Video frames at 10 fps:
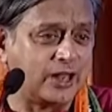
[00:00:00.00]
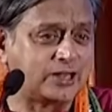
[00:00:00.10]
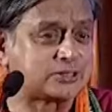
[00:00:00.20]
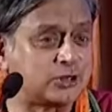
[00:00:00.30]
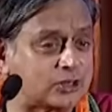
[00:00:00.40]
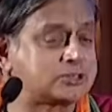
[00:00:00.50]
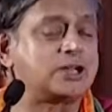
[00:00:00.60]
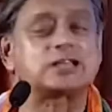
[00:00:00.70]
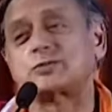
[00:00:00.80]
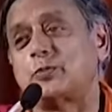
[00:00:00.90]
It's not
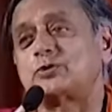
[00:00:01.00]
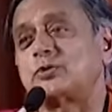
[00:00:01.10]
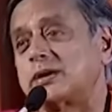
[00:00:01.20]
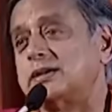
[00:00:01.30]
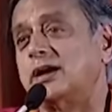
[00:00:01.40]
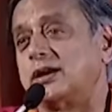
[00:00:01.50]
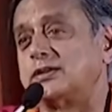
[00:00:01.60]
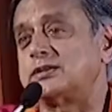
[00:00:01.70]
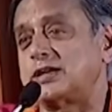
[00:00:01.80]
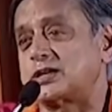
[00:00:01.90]
just what you can learn
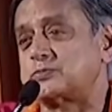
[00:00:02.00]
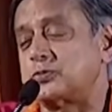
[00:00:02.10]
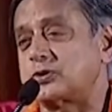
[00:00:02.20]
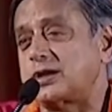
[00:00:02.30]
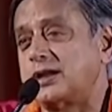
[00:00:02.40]
in the textbook.